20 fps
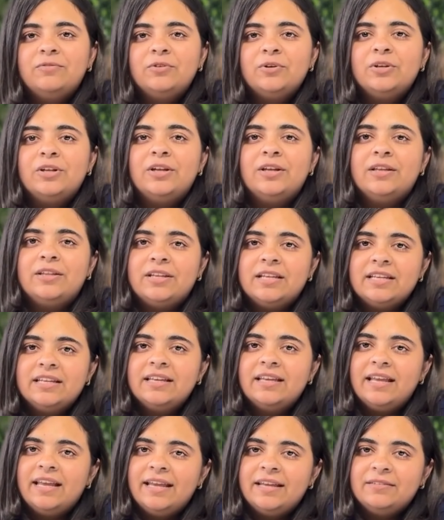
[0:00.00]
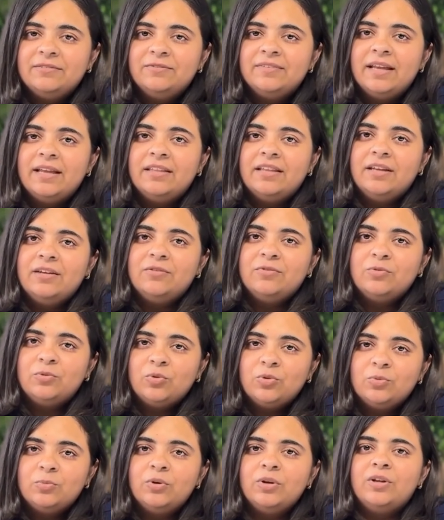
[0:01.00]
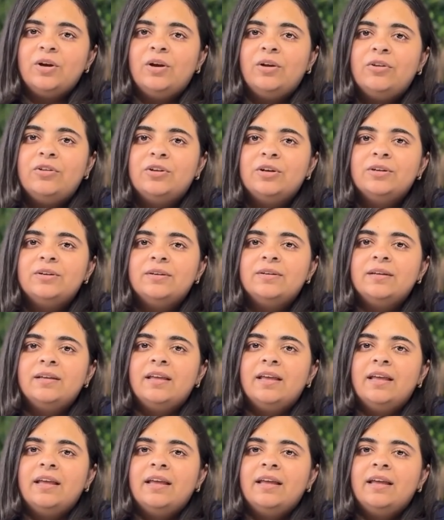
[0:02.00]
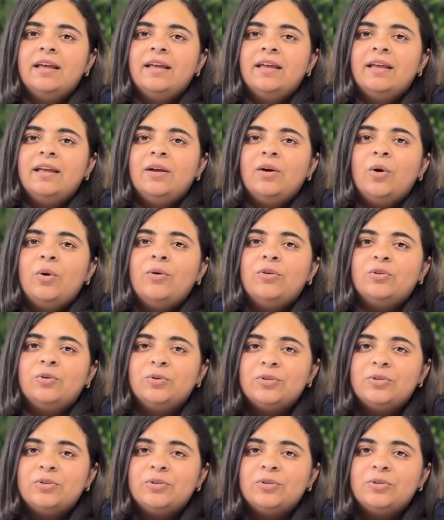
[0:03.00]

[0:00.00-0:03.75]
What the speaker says: fertility and affecting food production. It also